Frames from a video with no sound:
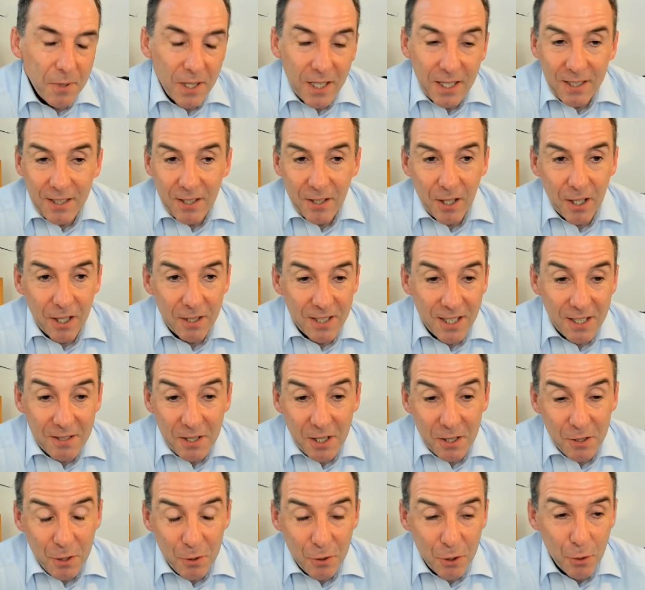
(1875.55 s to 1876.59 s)

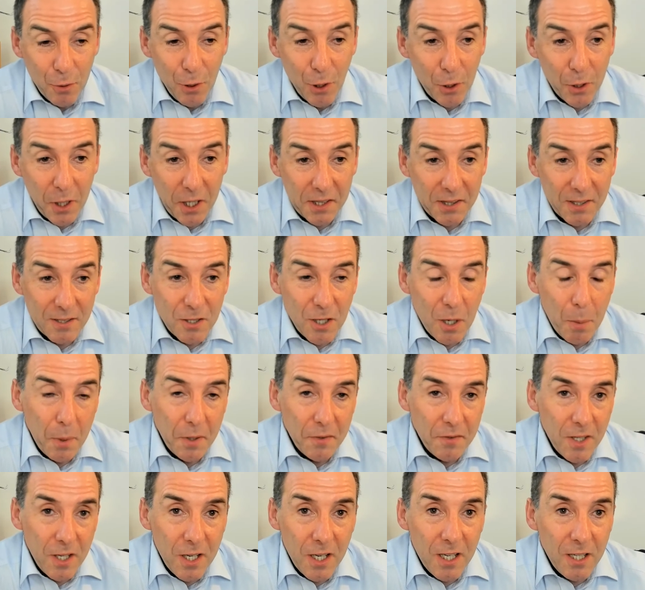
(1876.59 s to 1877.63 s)
you do look at some
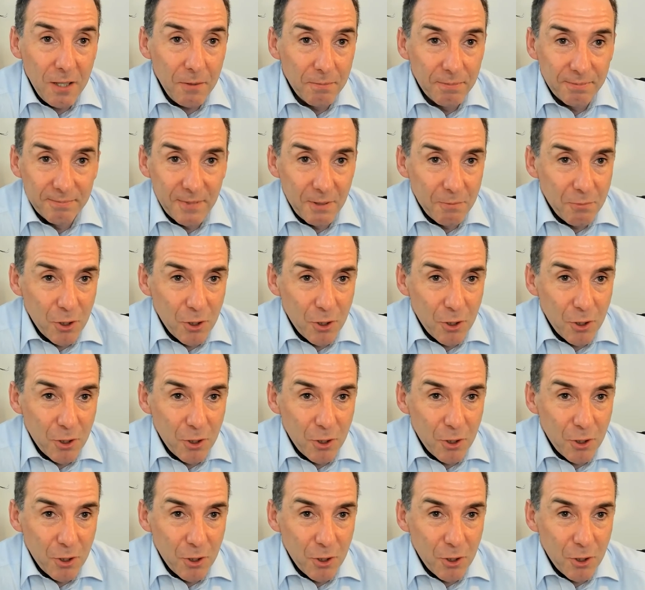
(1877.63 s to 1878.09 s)
of the